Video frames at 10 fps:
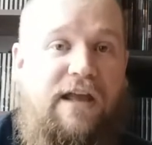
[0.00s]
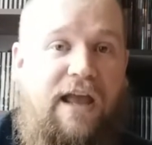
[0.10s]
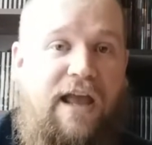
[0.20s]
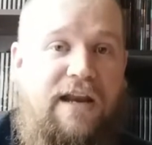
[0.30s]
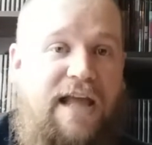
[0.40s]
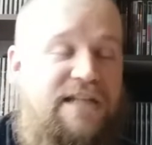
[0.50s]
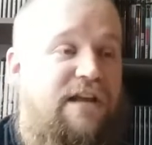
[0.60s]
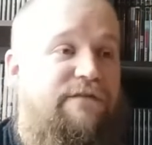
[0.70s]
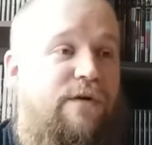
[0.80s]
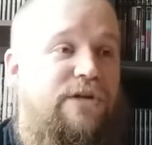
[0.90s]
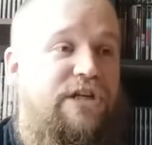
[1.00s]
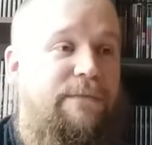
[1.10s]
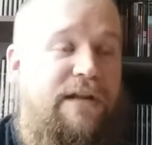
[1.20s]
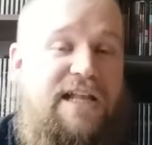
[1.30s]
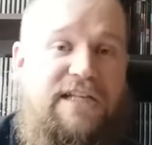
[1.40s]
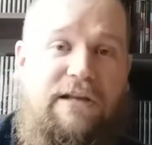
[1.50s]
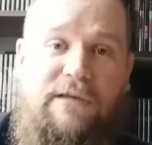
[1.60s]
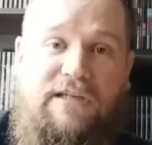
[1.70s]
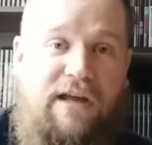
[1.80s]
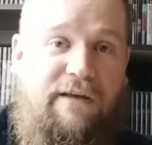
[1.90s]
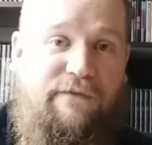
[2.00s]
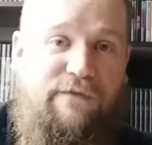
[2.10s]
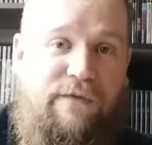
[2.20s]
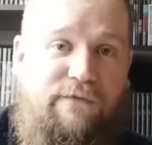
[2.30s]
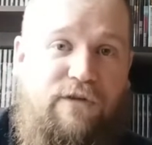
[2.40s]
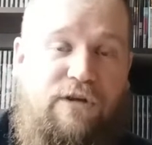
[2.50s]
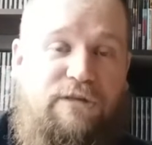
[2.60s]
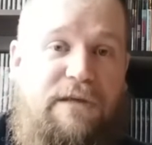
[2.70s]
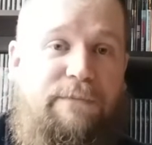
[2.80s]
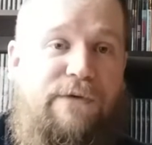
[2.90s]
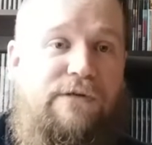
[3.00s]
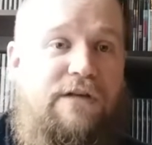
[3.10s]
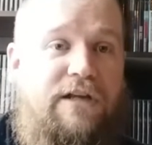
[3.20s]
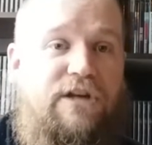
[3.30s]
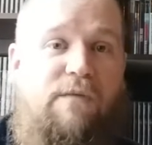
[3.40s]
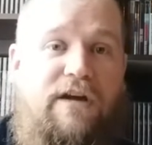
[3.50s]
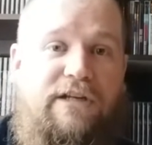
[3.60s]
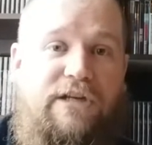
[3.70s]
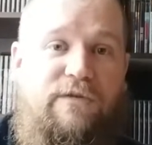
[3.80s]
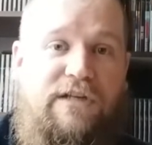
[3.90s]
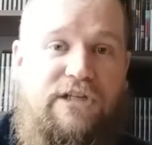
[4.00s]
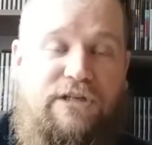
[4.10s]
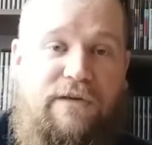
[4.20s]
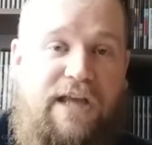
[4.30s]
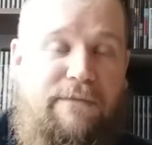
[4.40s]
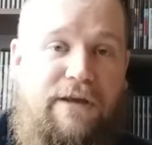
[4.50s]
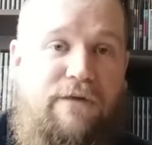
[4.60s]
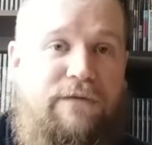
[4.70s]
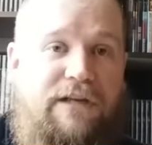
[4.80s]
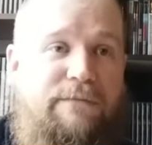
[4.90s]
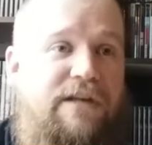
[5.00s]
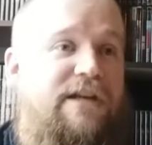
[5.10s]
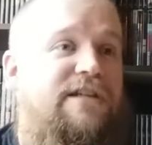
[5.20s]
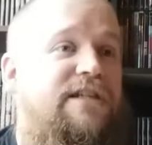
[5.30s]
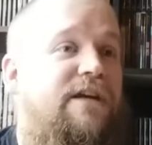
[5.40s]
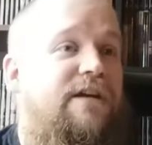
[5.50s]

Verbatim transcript: And that's unfortunate, but that's going to be tough for those people to want to do digital gaming only because